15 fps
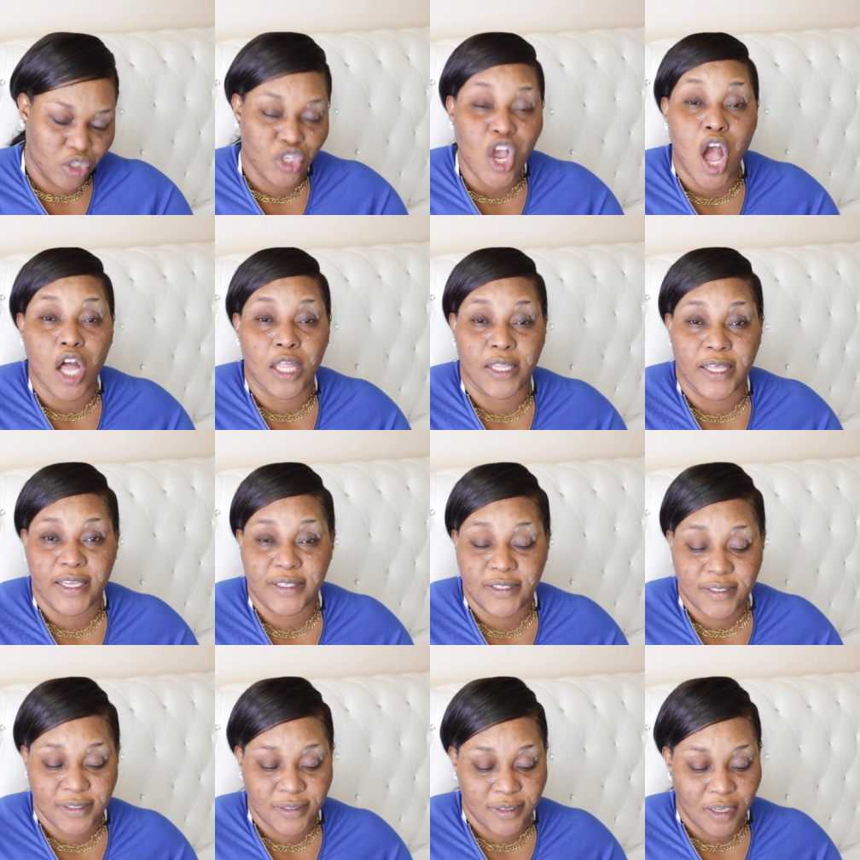
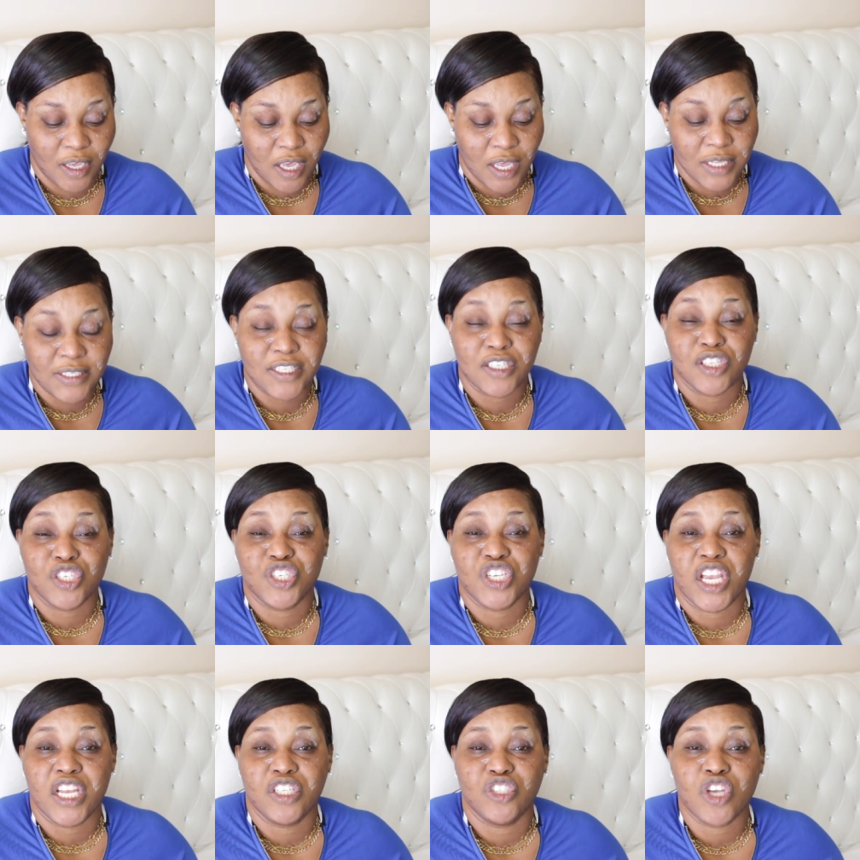Chocolate. It's in the
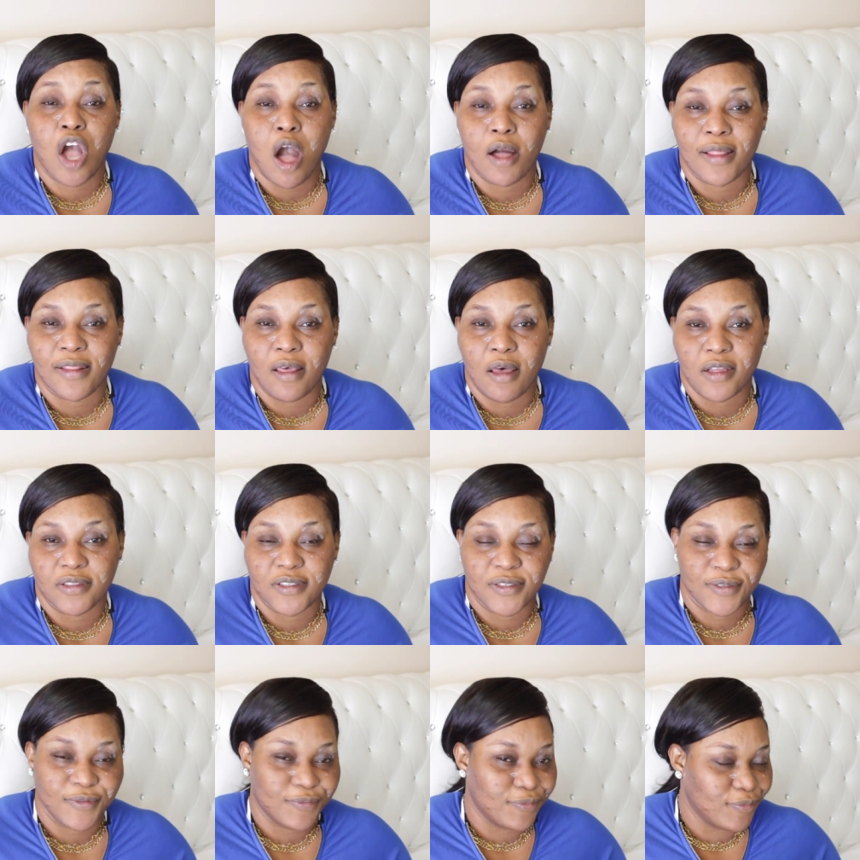shade
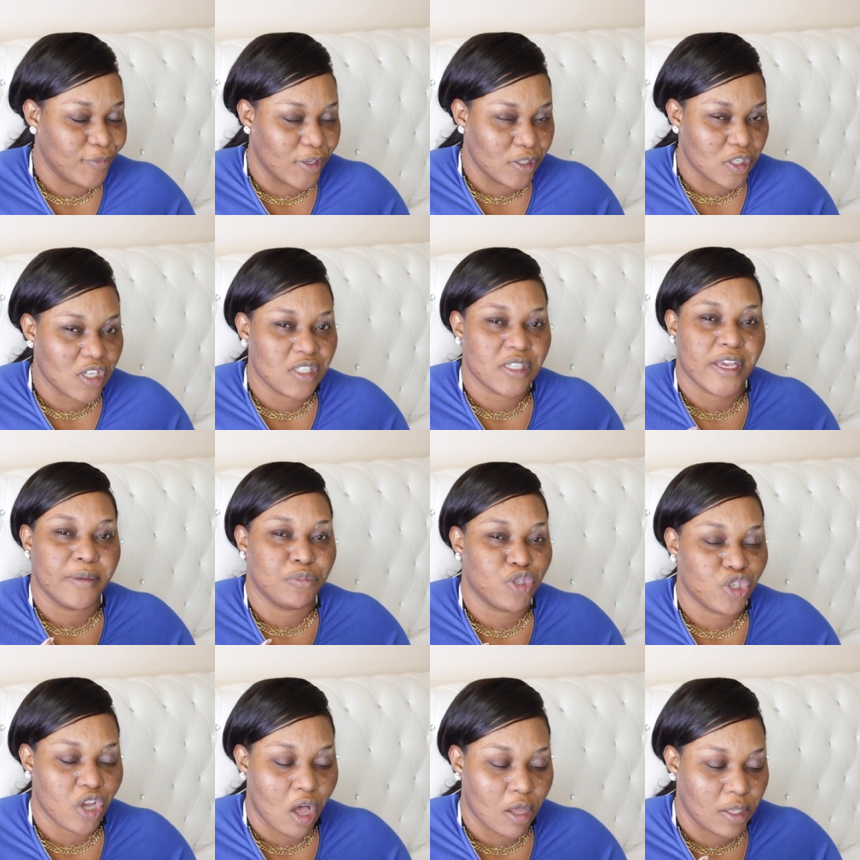Chocolate. Yes, because I'm
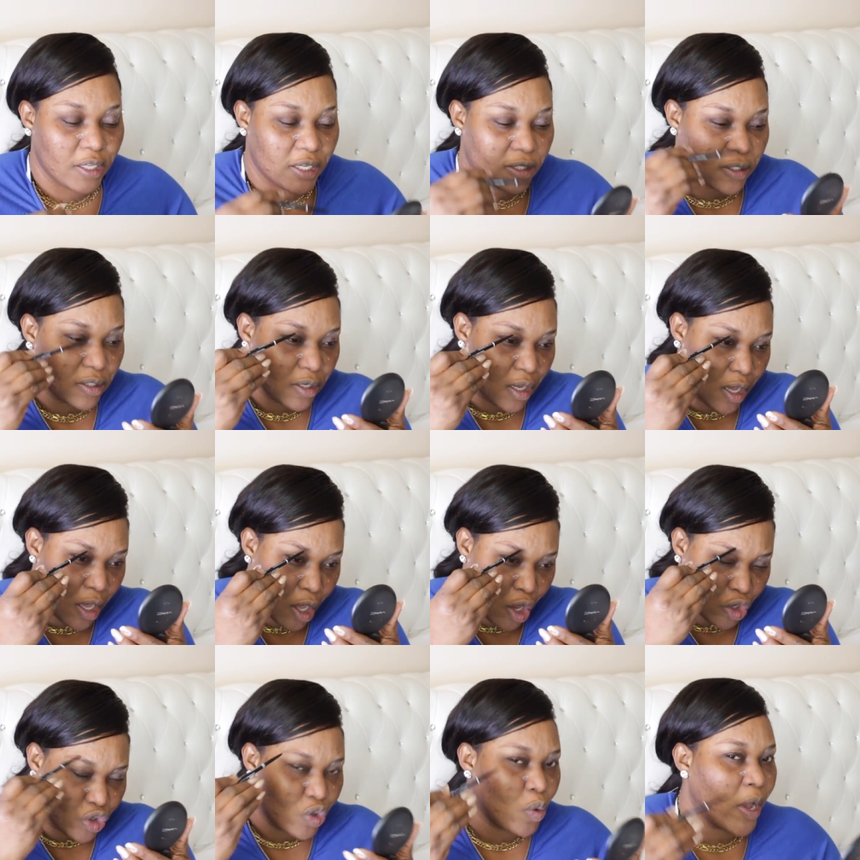chocolate.
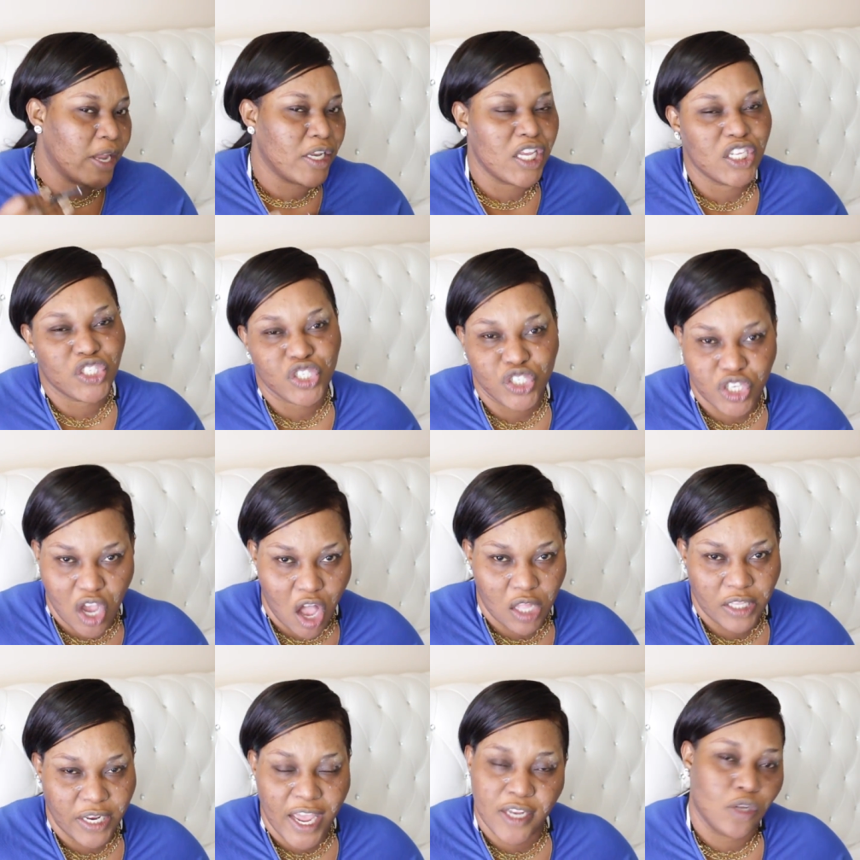So I need
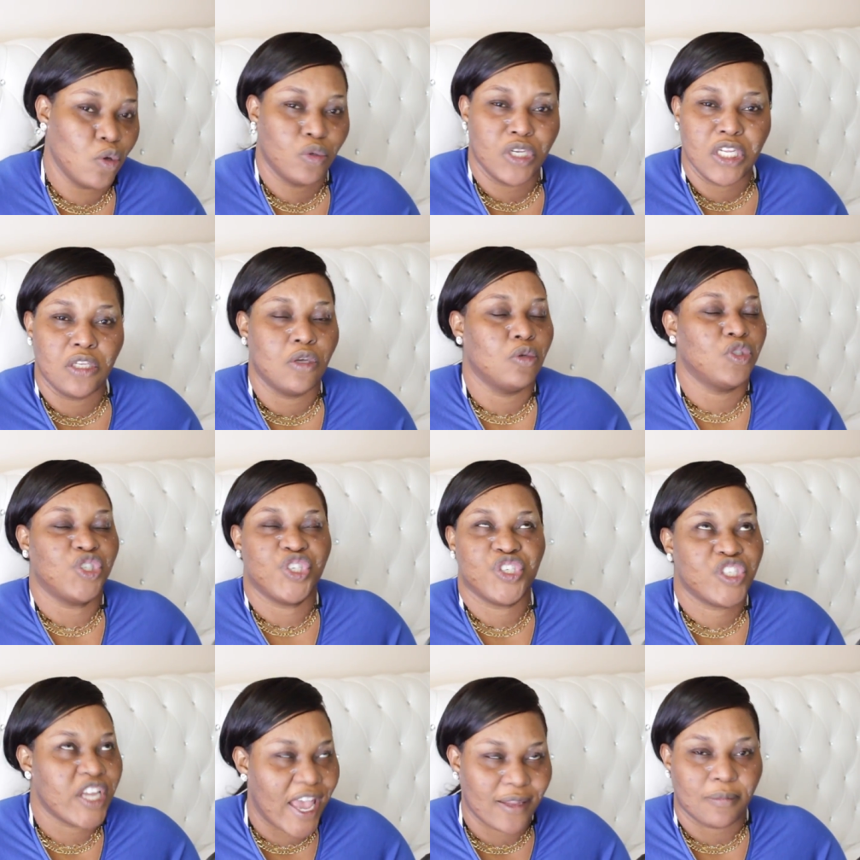chocolate. I don't need no
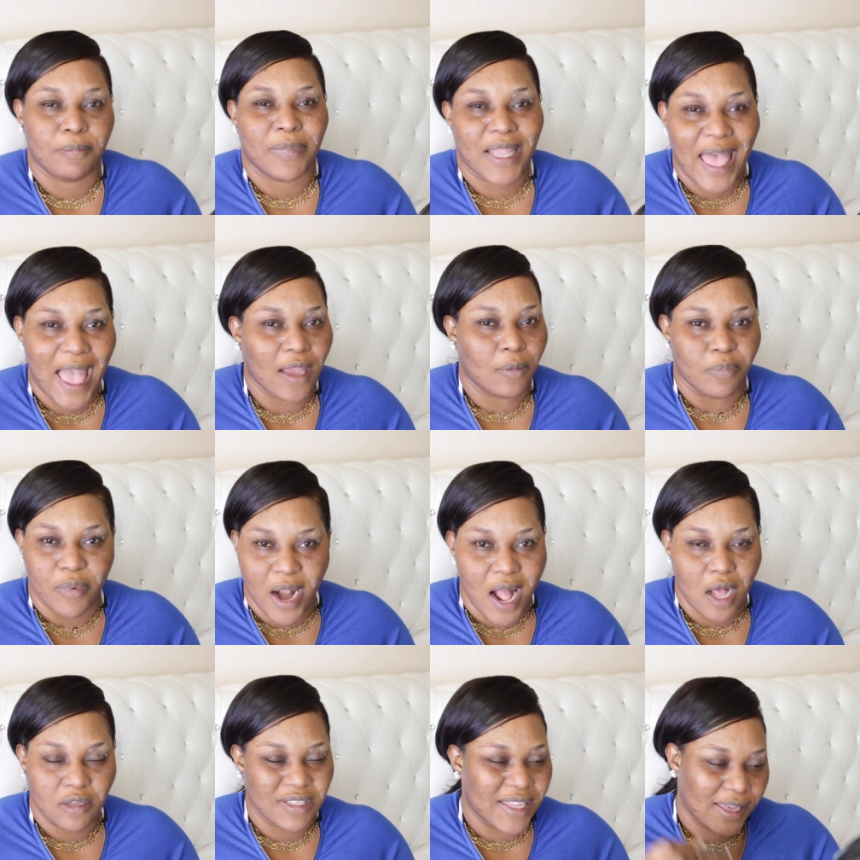jet black
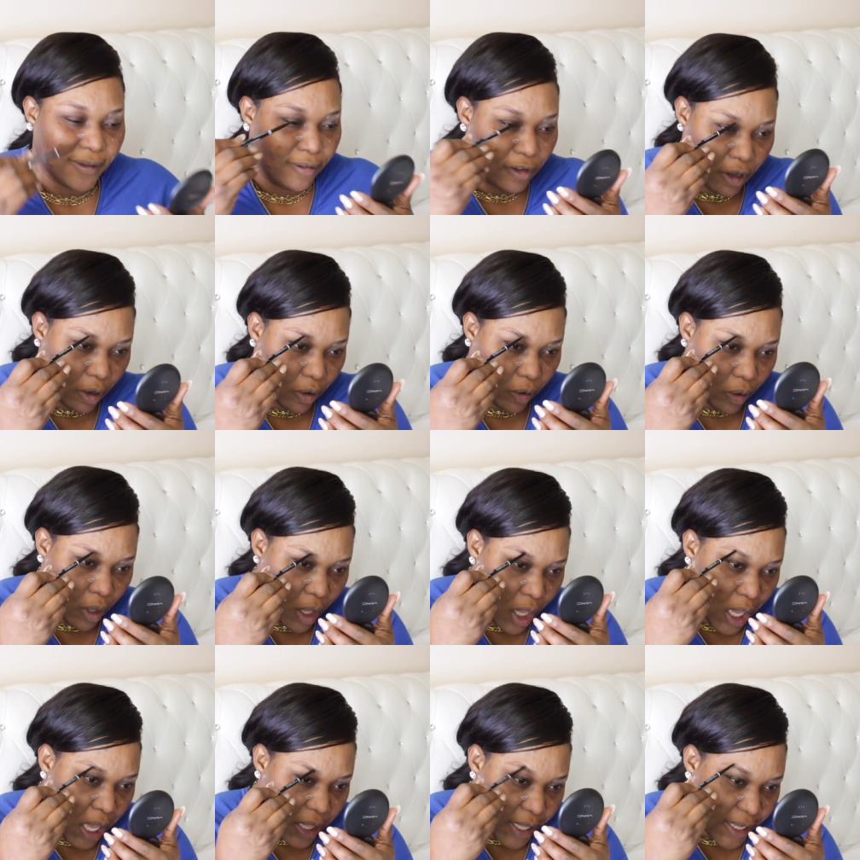brows. Like, no.
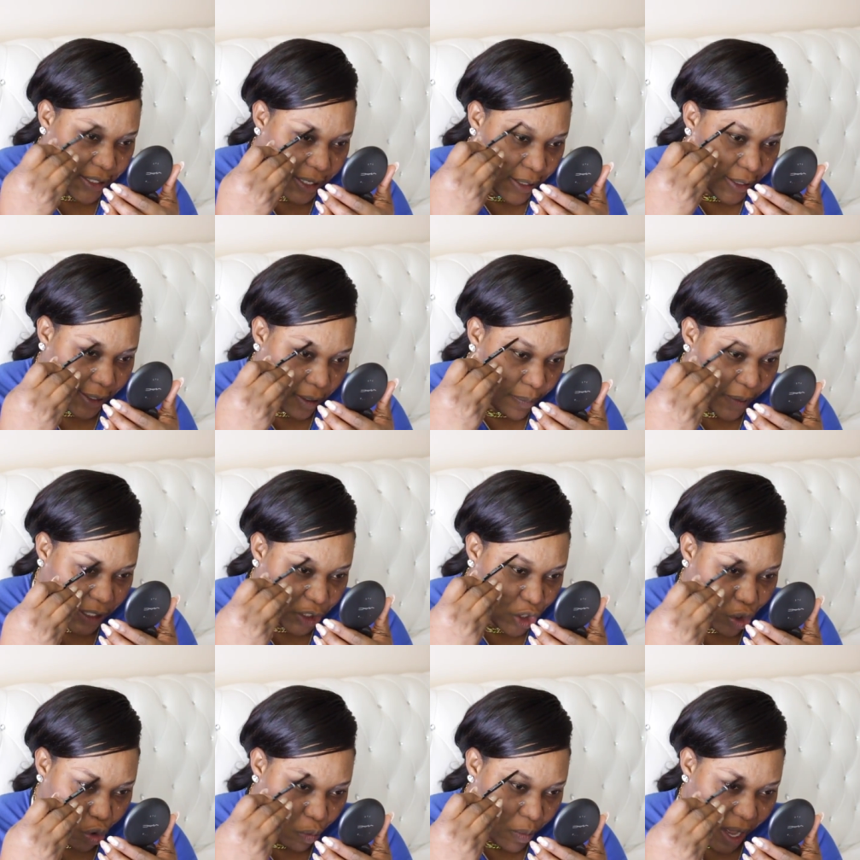That's a little bit
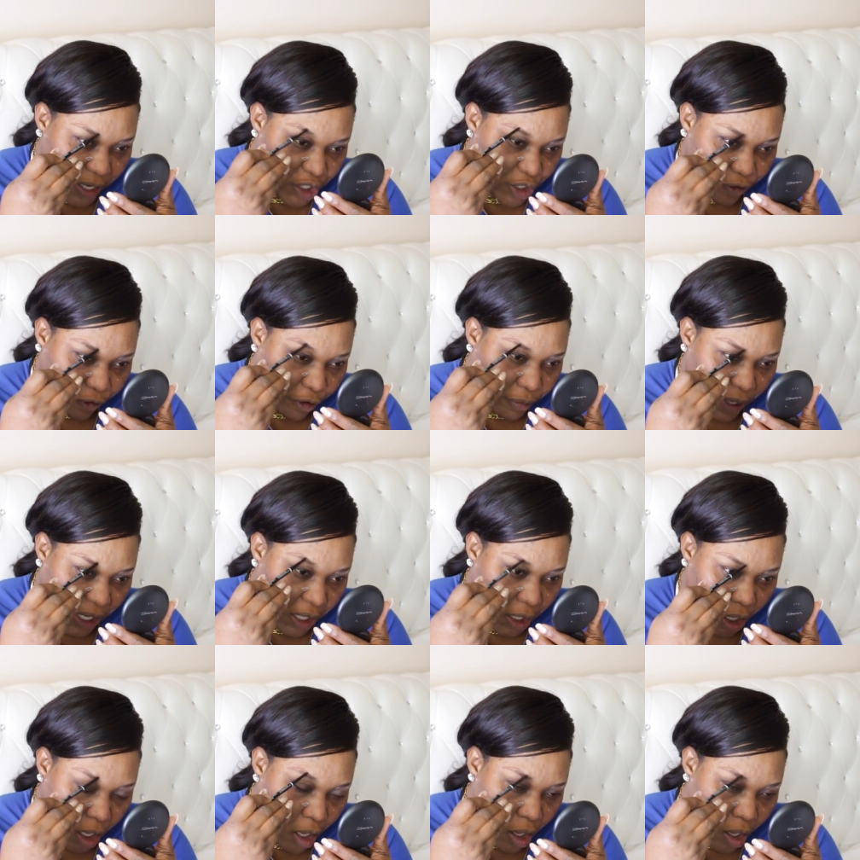too much for me.